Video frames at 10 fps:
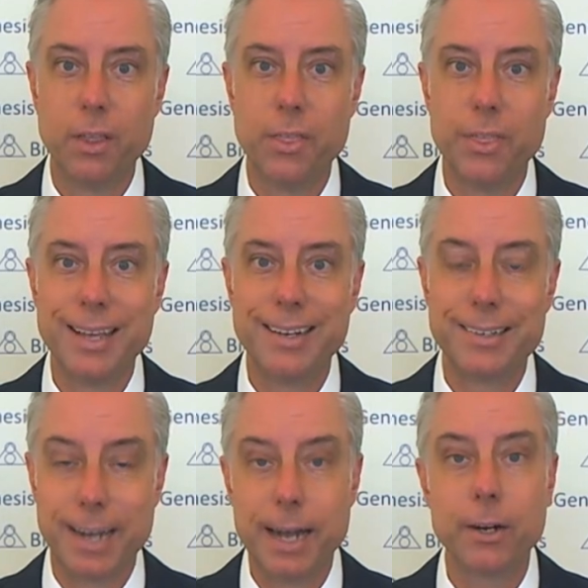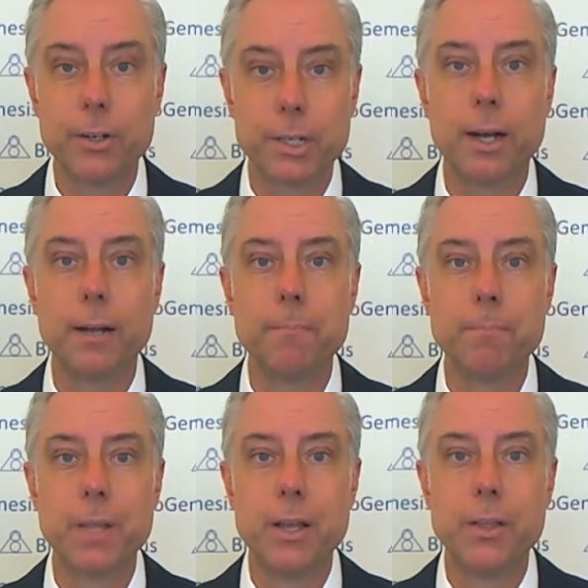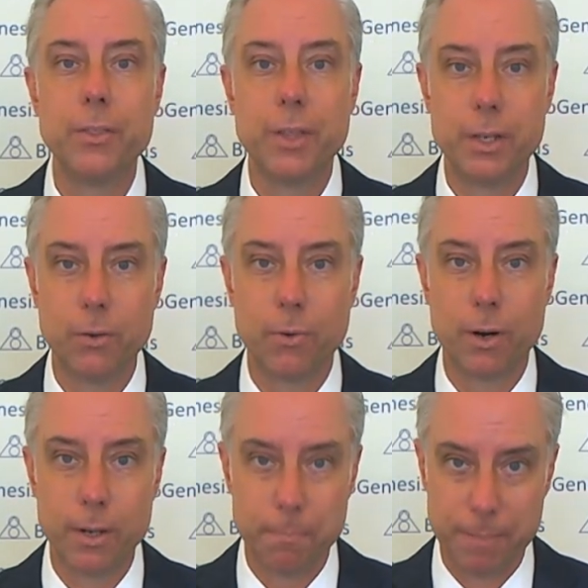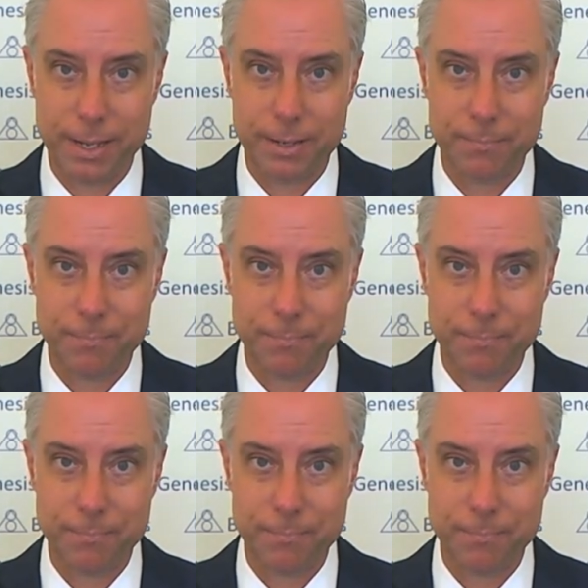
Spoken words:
the entire time that you are in bed.